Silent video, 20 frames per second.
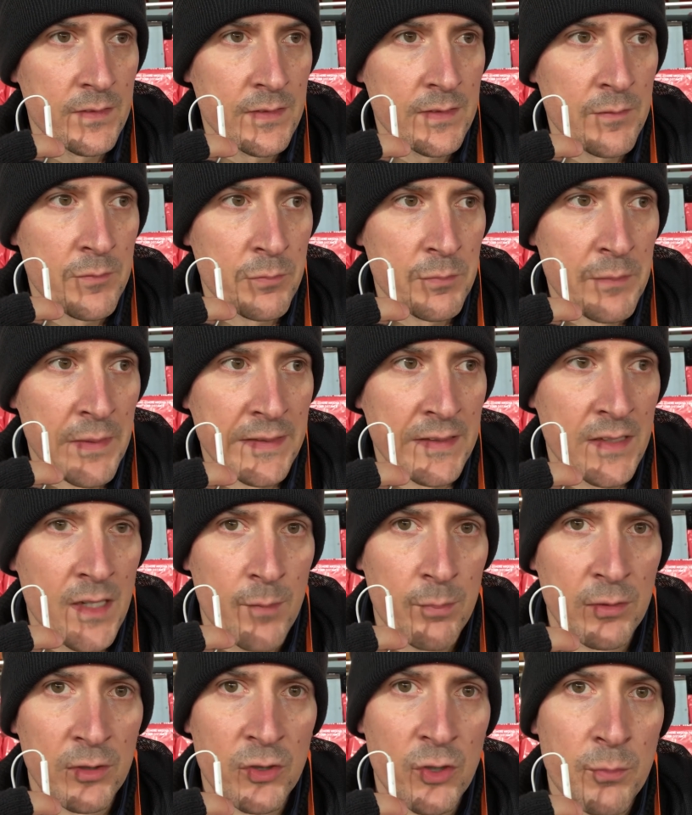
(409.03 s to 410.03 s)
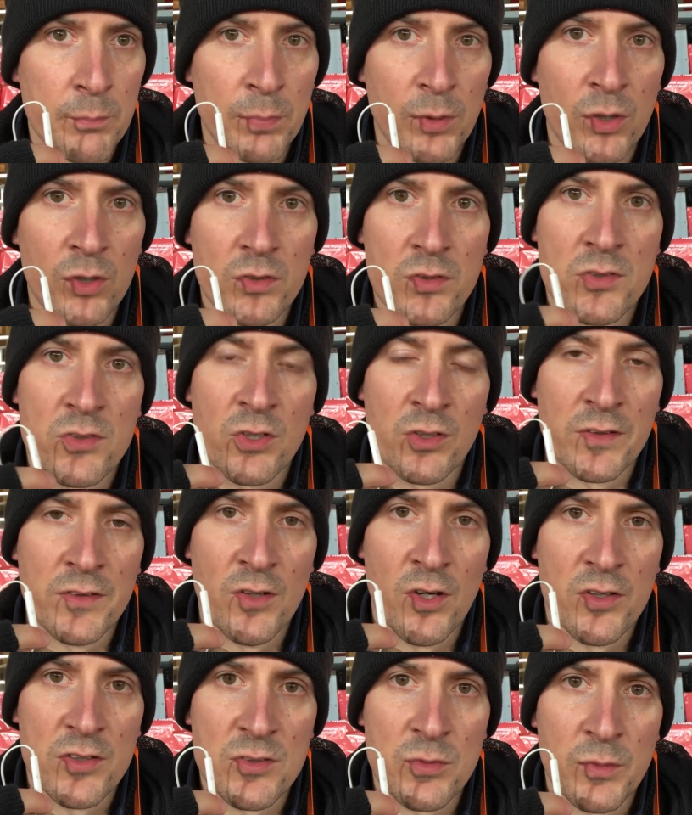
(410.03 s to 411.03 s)
Made a couple of good blocks, took a
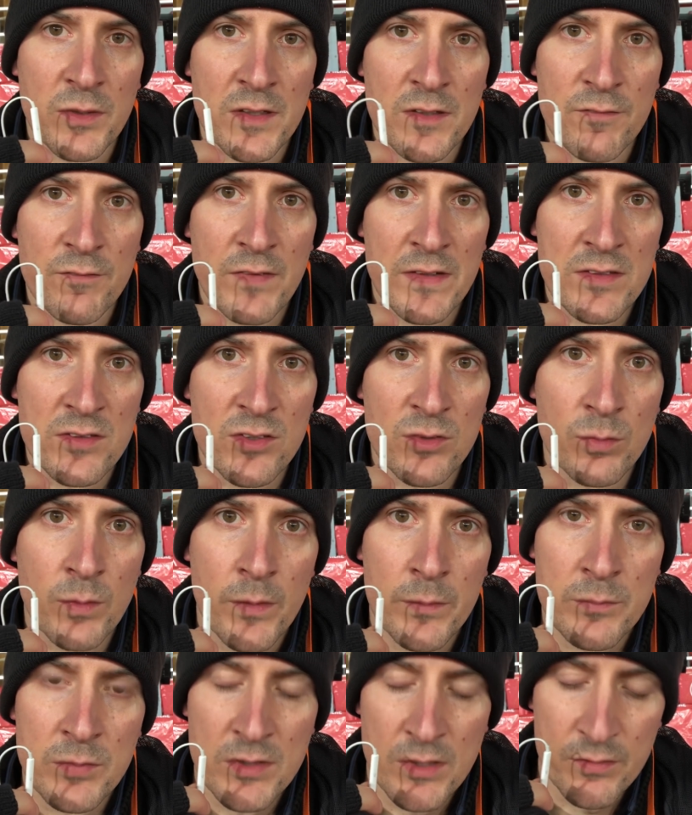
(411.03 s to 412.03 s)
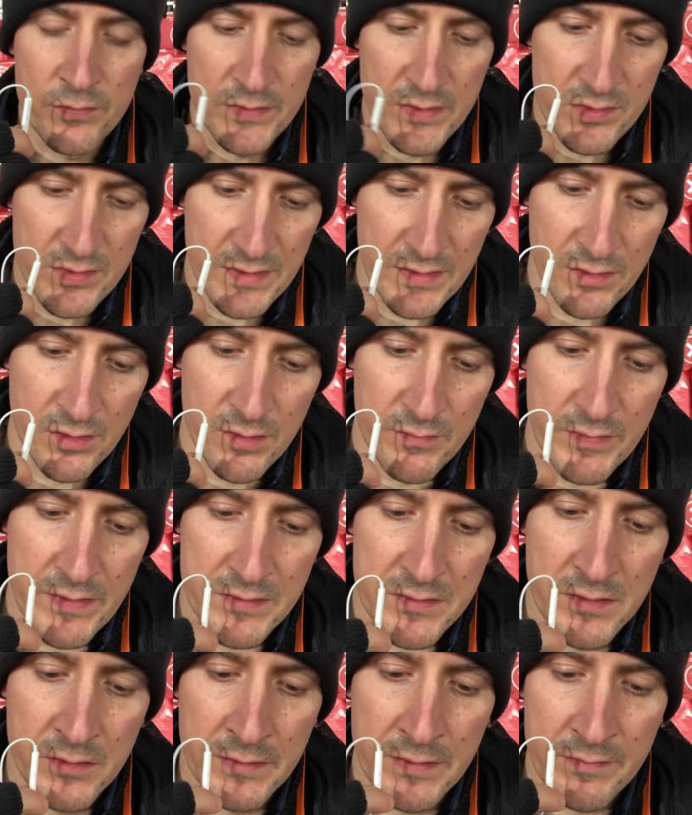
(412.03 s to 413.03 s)
nasty one in the face as well himself in the second half.
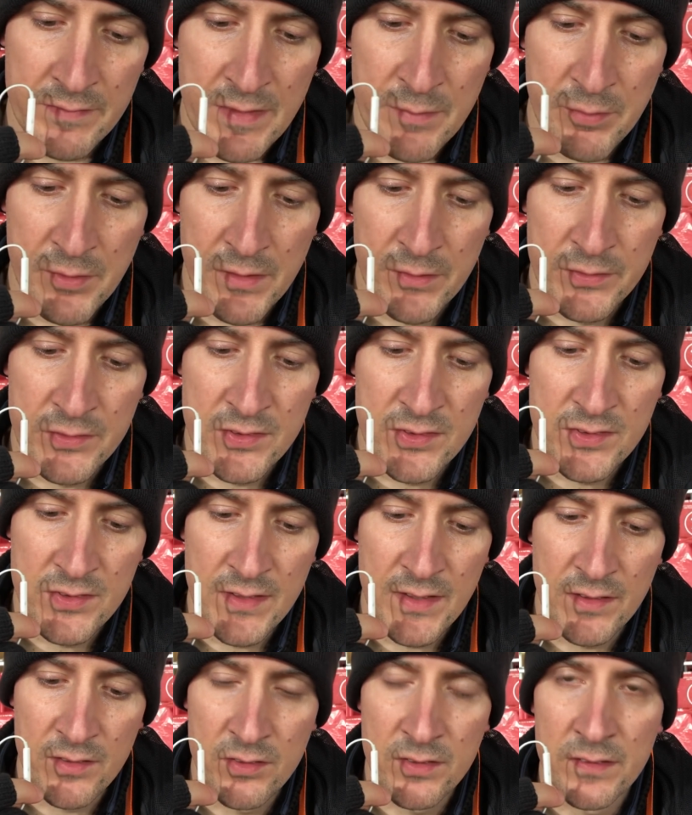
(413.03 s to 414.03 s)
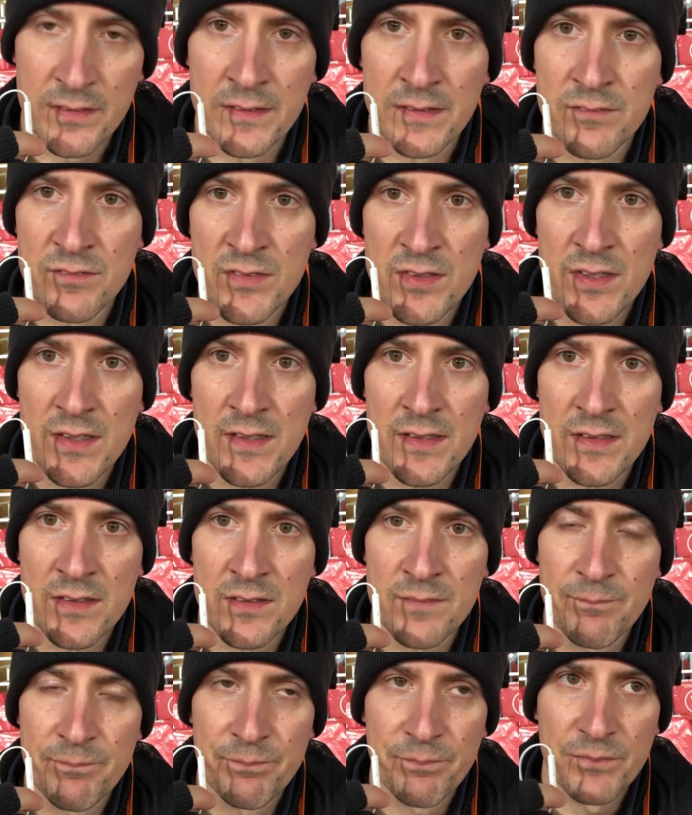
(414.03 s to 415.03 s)
Actually, I'll give Gabriel a 6. I'm going to give
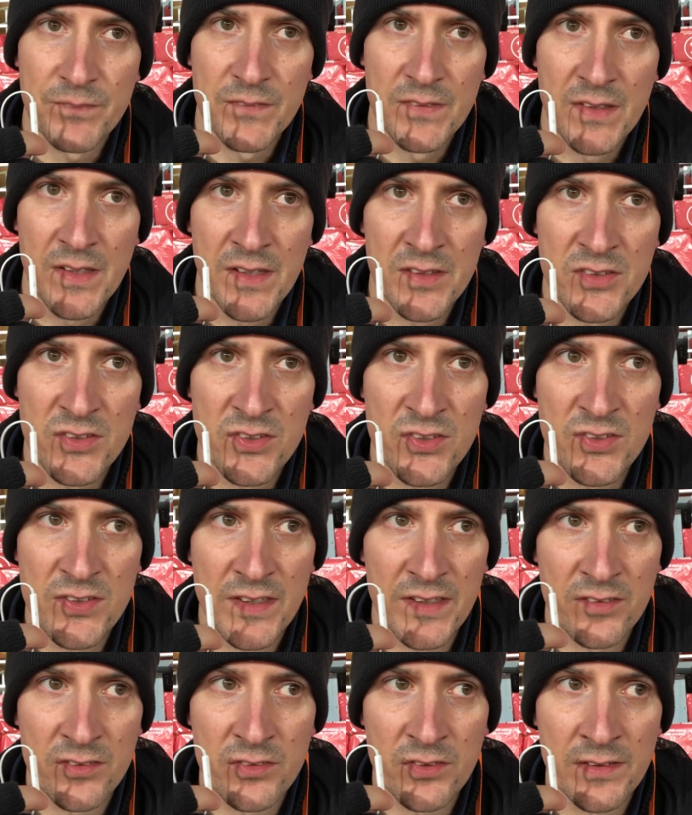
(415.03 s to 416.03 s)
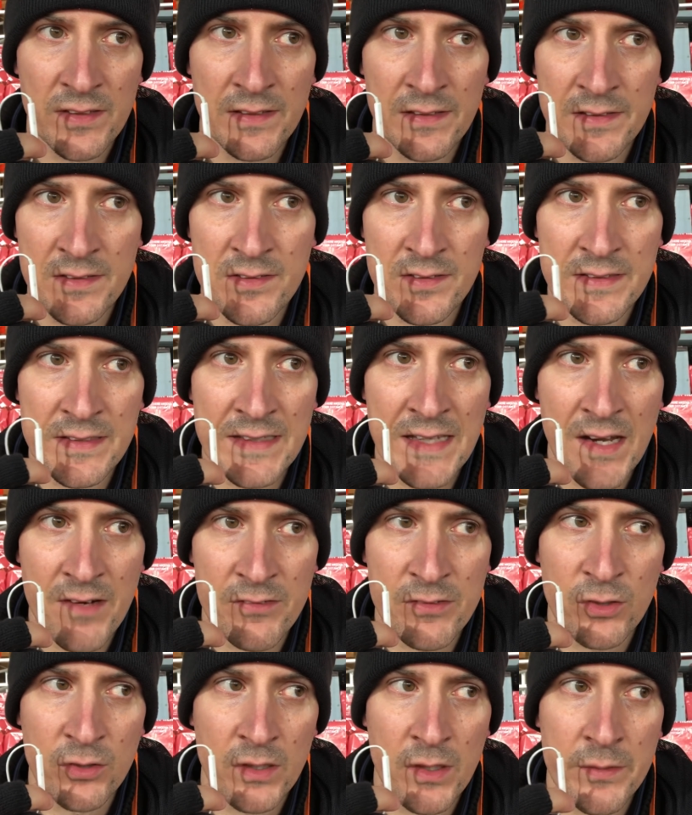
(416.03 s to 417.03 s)
Tierney a 6, because at least he
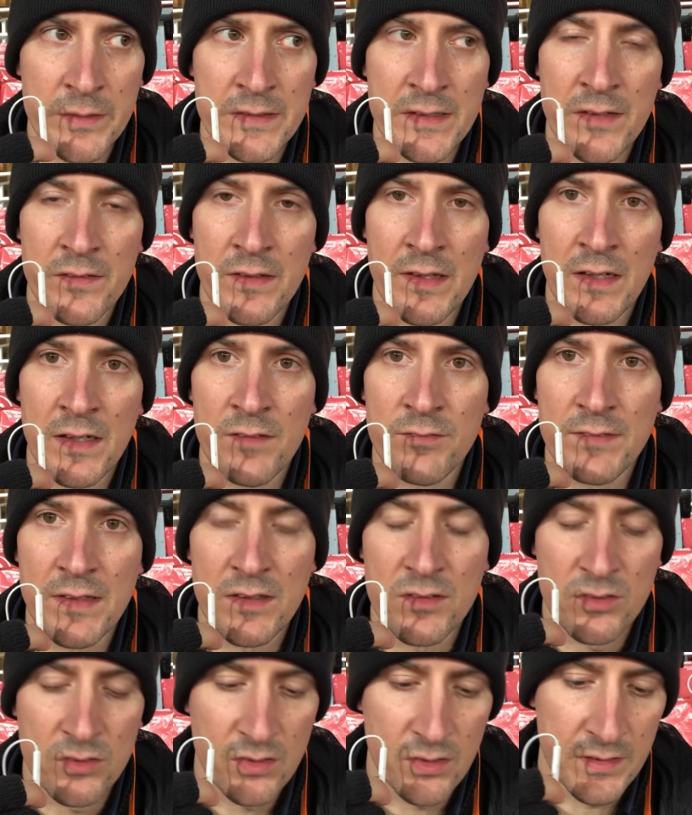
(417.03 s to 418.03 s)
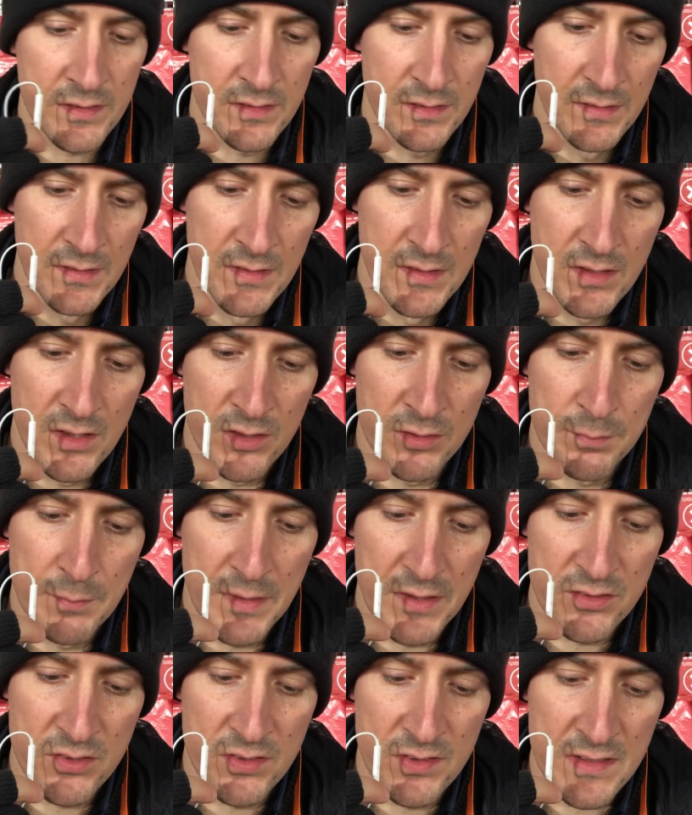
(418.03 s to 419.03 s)
carried on going down that left-hand side as
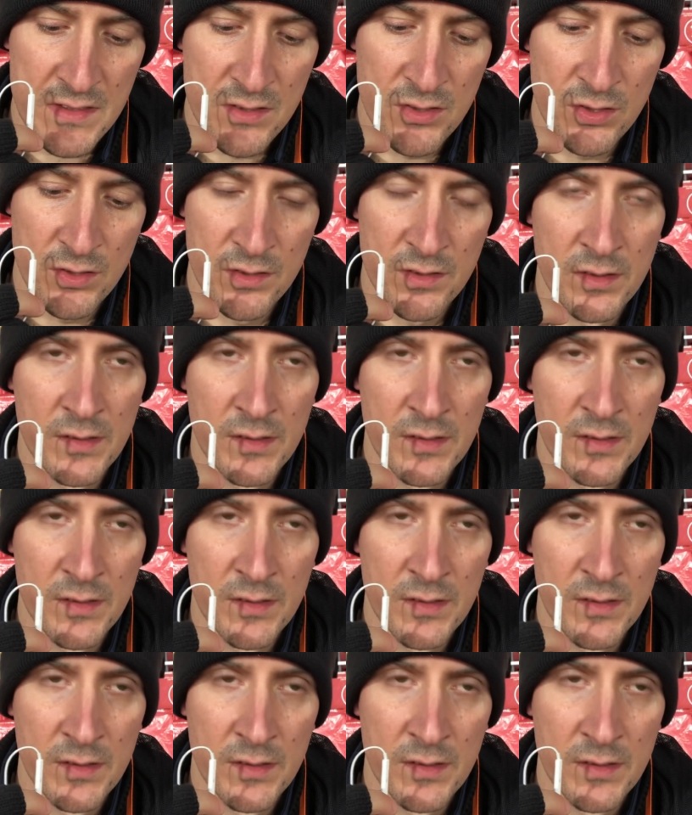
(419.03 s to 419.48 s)
much as he could.